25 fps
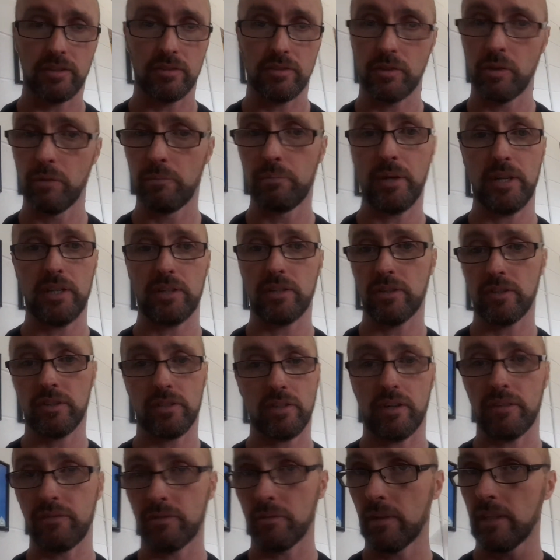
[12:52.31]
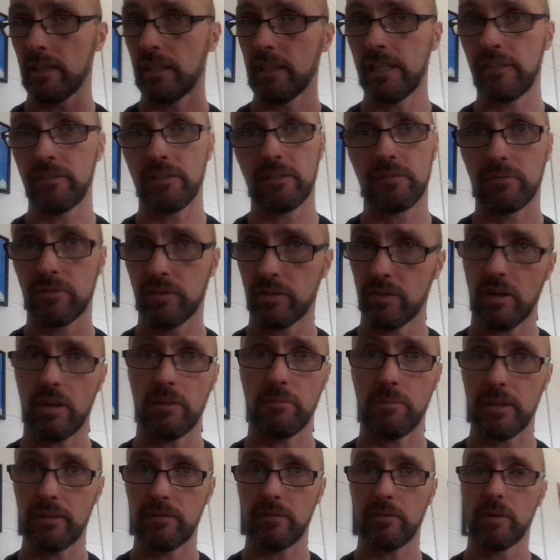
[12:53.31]
So there's no pressure to start. If you want to leave it,
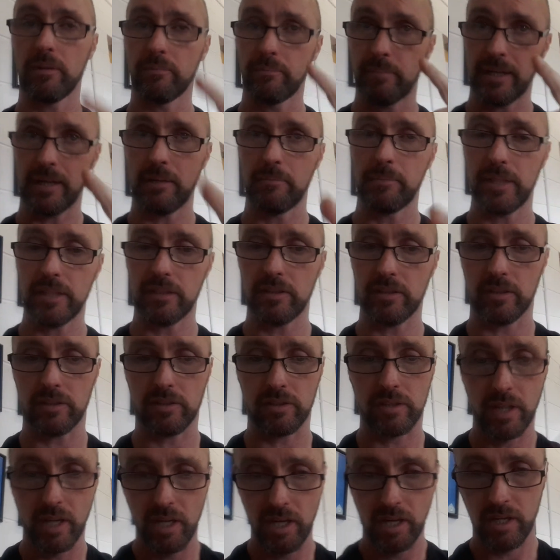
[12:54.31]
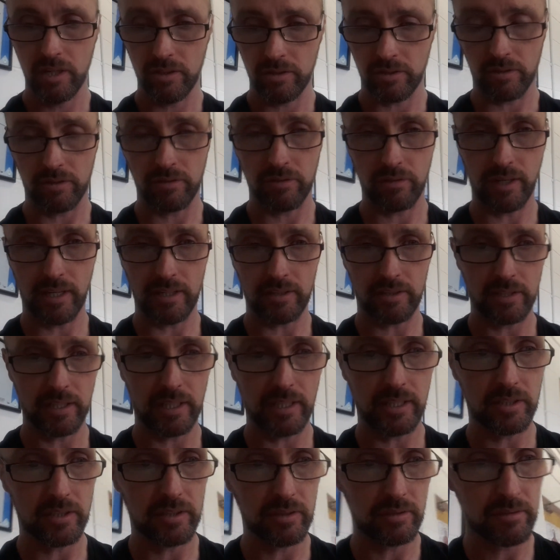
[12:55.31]
start whenever you want, but I'll be in touch. So
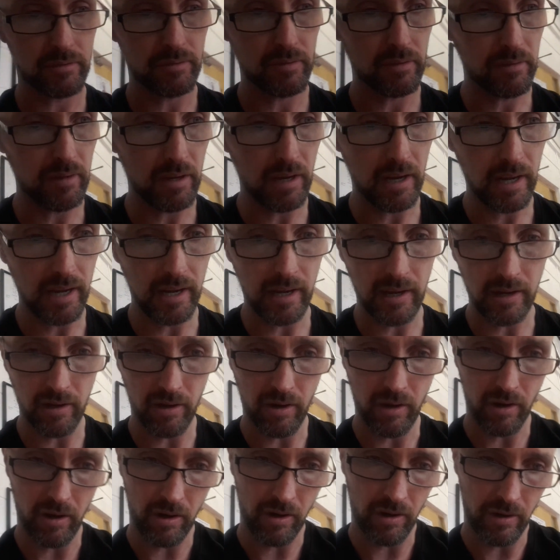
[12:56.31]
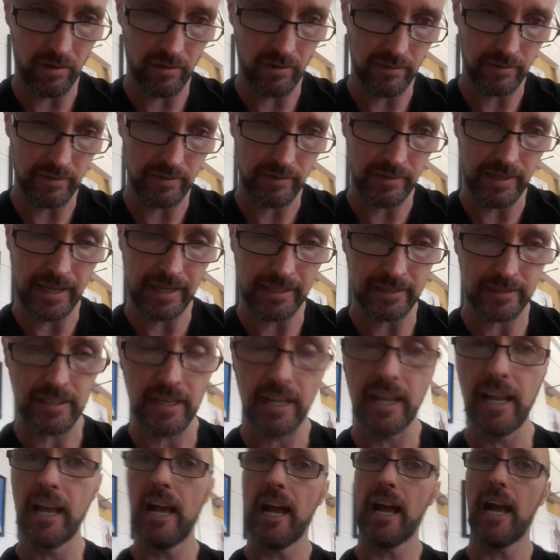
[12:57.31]
congratulations on that.
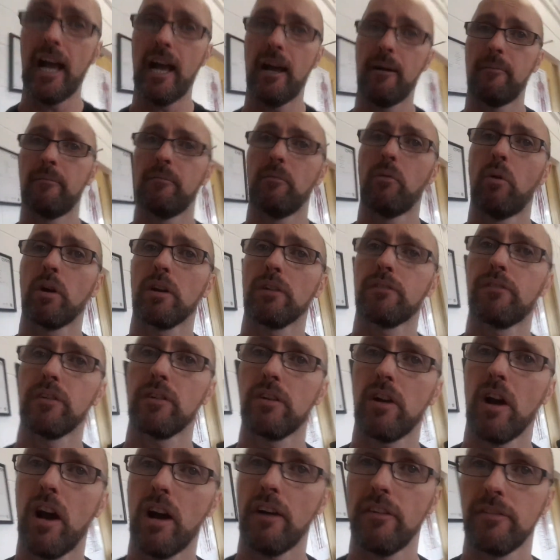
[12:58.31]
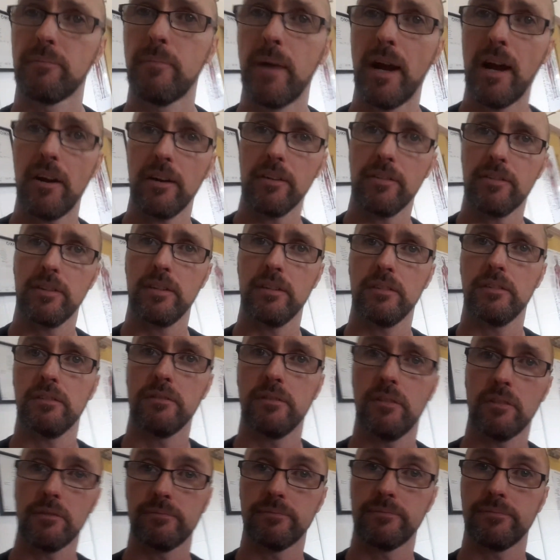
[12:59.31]
Waterford Half
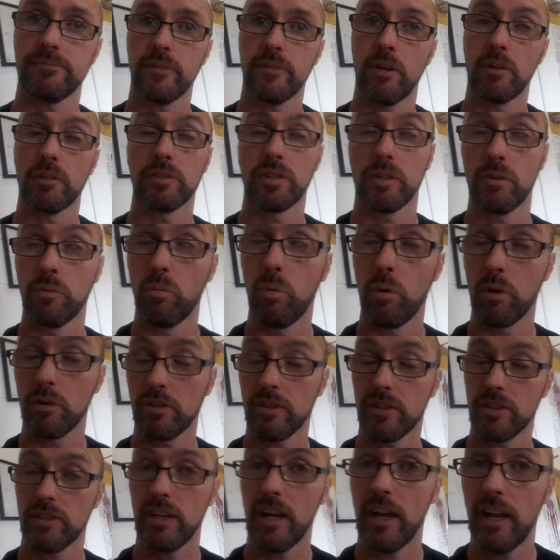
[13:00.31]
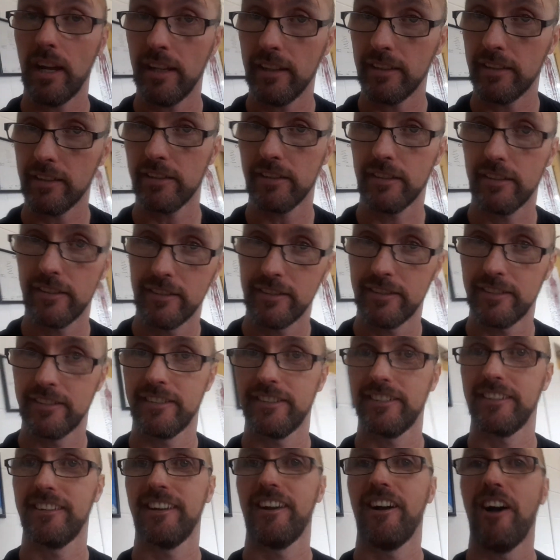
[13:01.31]
Marathon. Oh, sorry, Waterside
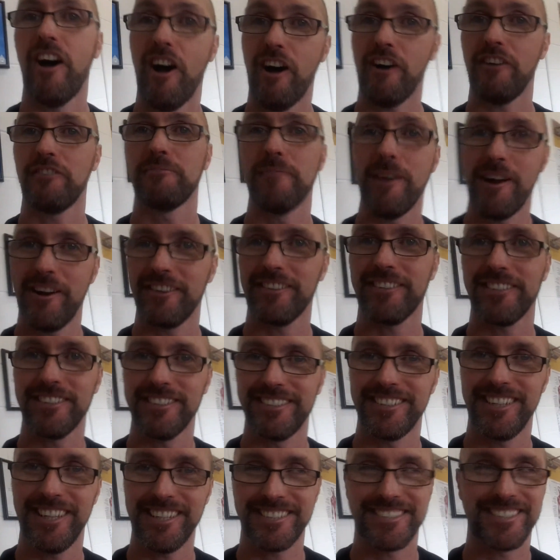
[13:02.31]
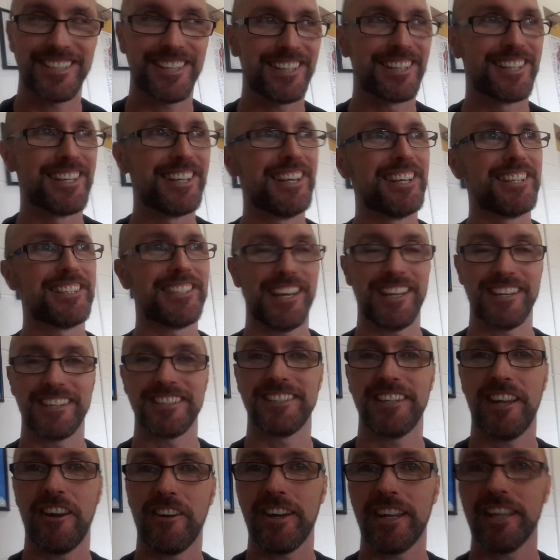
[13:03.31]
Half Marathon yesterday, down
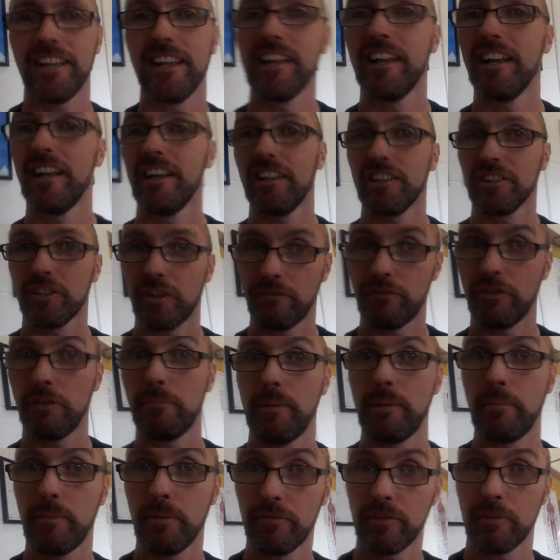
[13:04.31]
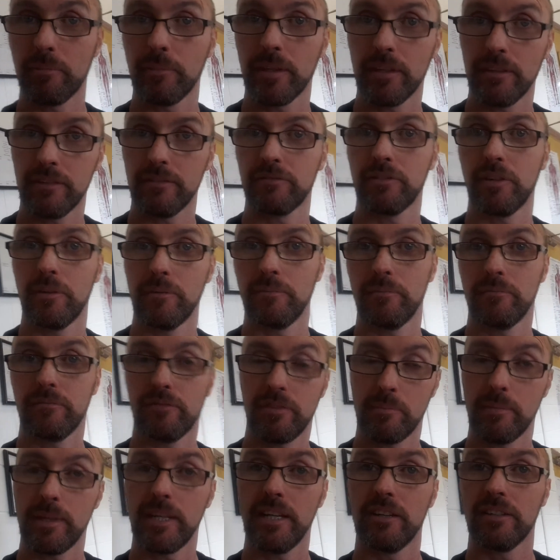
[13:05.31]
in Derry. Good few people
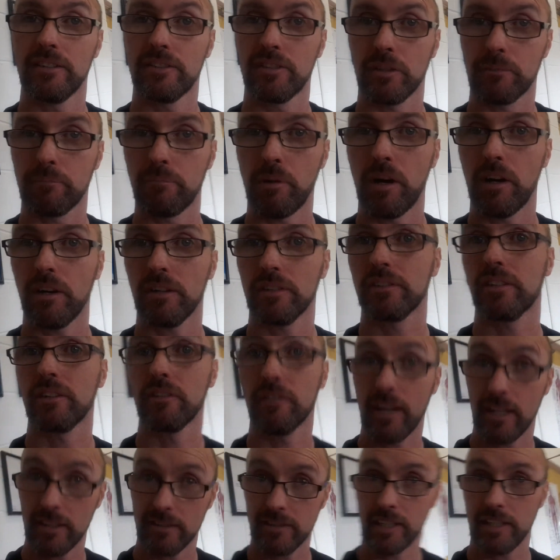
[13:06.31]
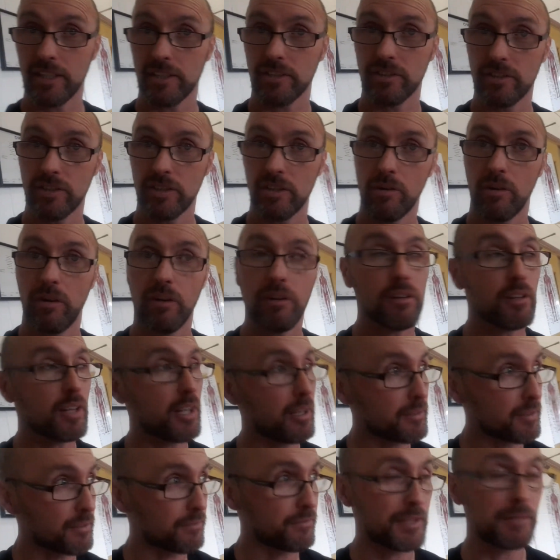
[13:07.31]
from here took part. Congratulations to you
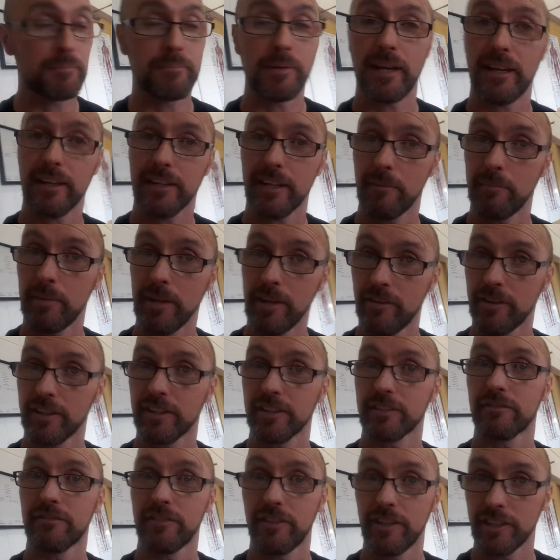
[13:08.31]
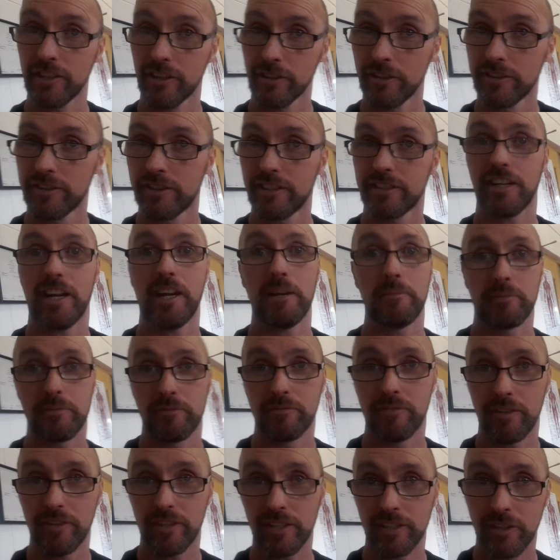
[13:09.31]
all. The feedback I'm hearing is very good. The
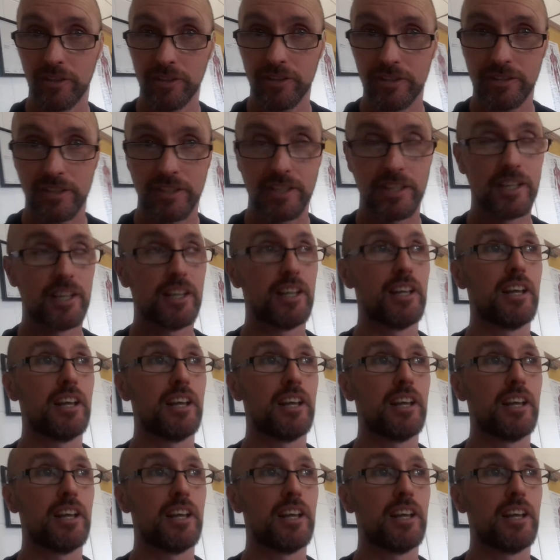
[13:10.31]
times are very good.